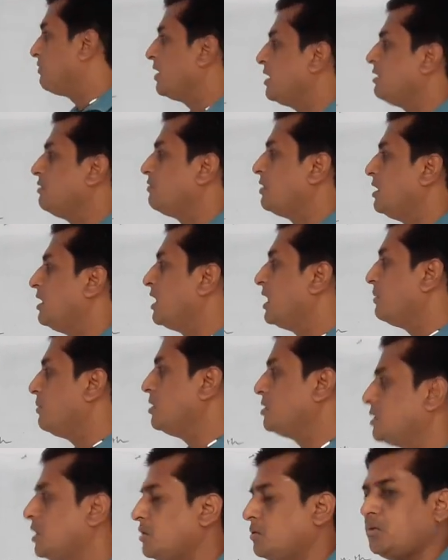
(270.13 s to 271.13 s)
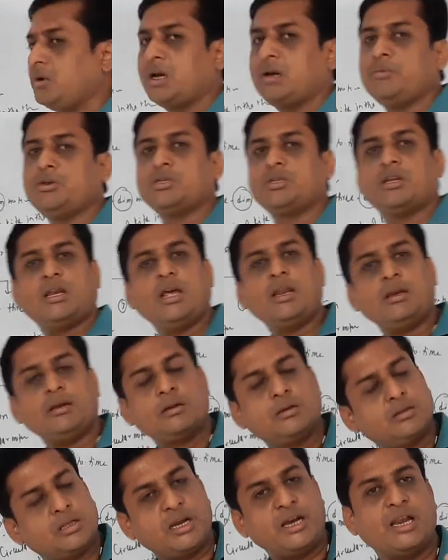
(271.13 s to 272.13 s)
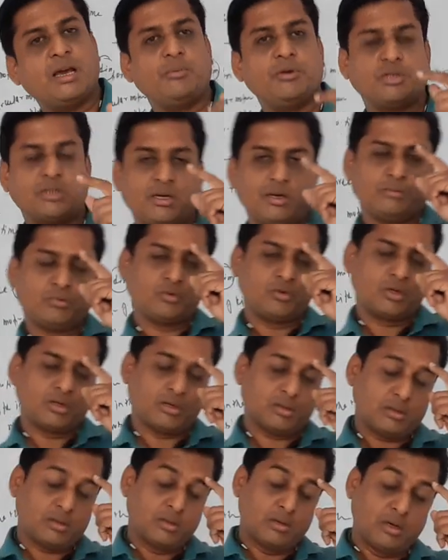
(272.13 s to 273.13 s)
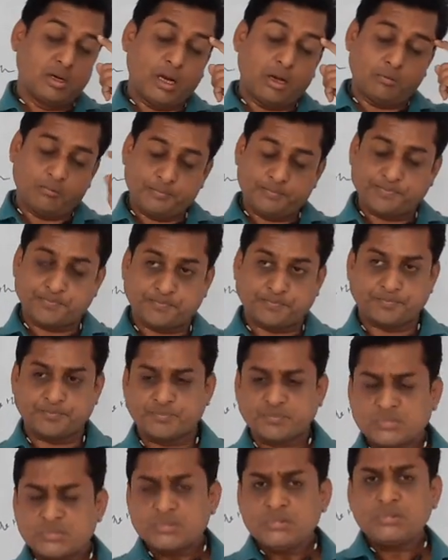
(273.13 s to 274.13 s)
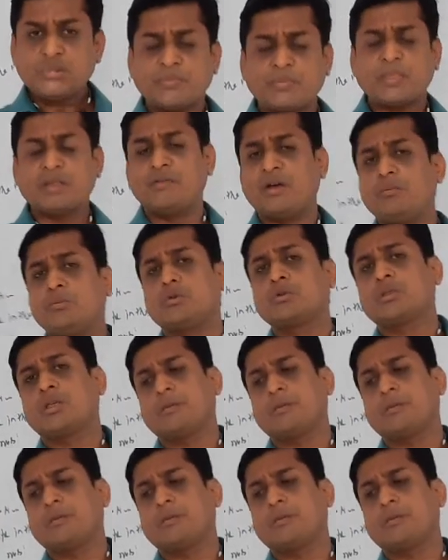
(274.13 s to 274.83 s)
define one dimensional, two dimensional, and three dimensional motion. Now one more